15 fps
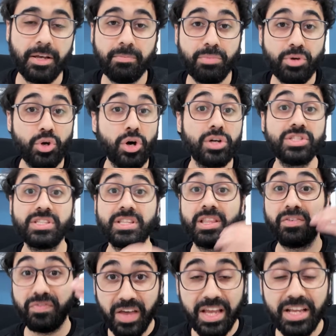because the
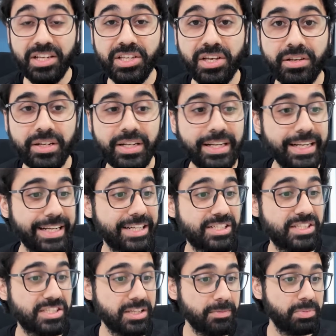failure
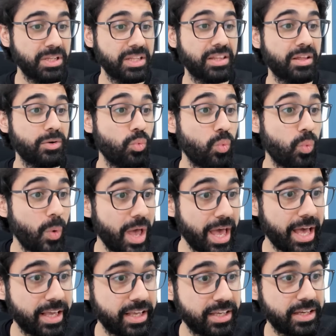is simply the
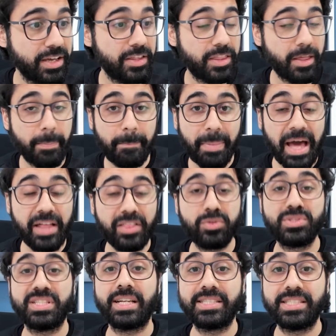way, the path to
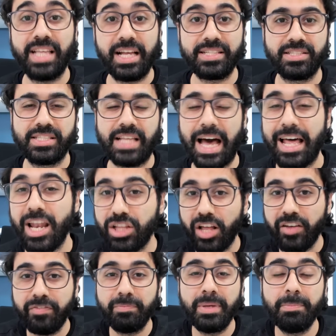success. A lot
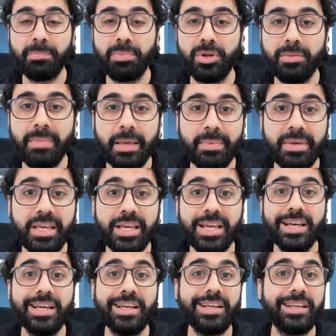of people maybe
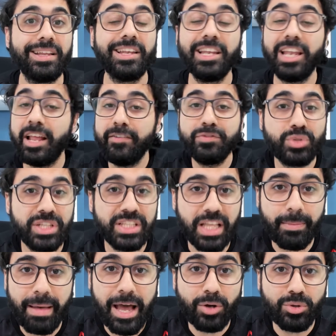love to read
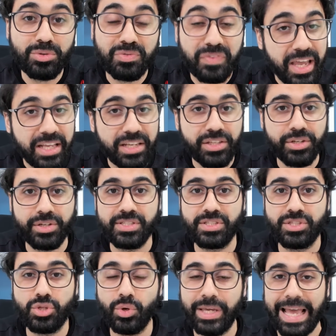about
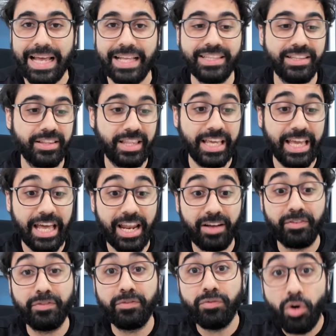failures so they can
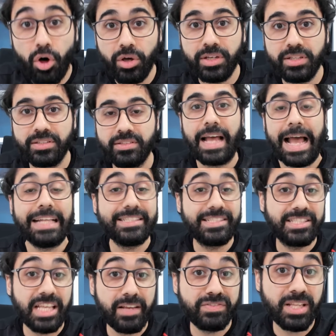avoid and
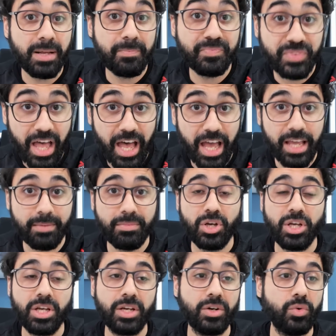save some time
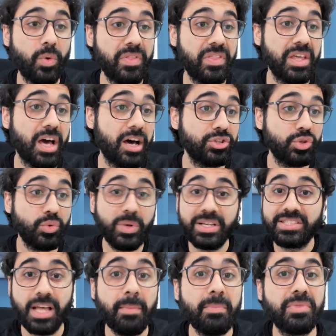when they are doing
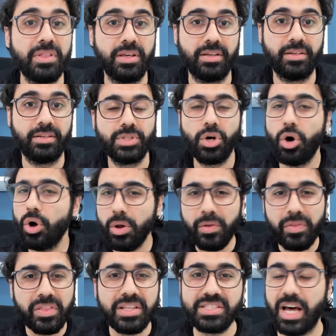something. All
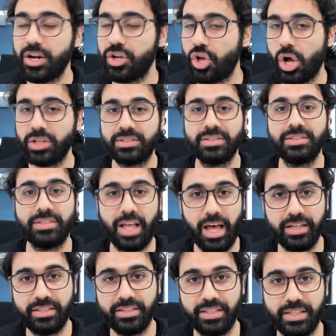these are content
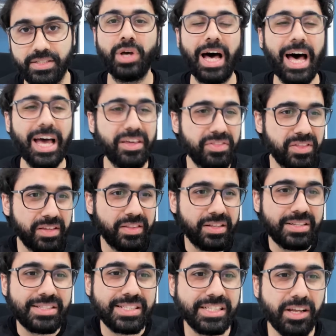ideas. I think
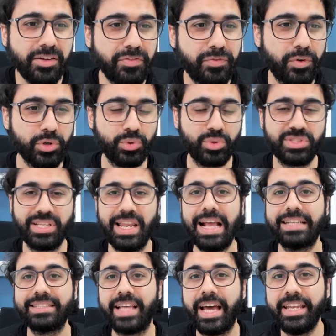this is enough for you to
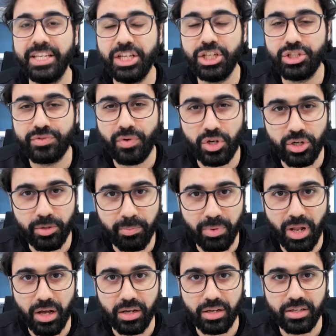select a niche for your
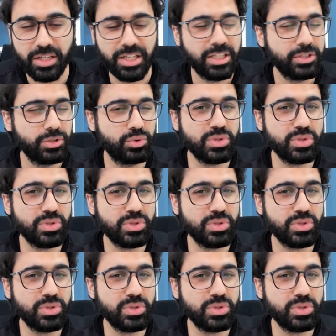blog. To